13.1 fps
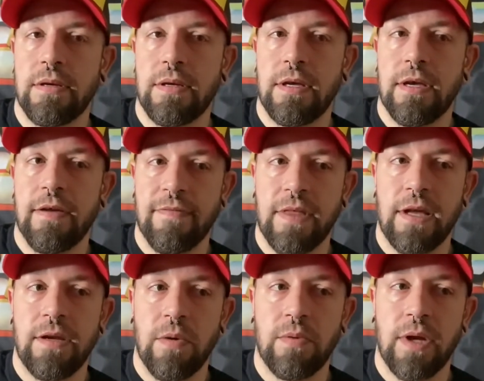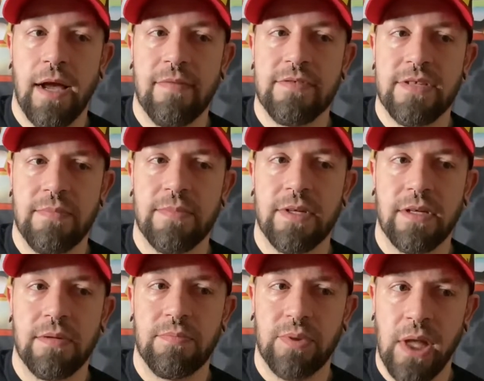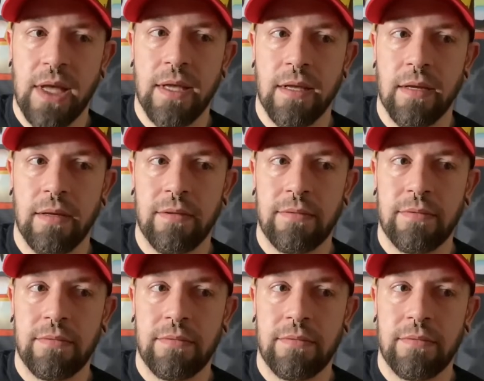if they don't have something to play in?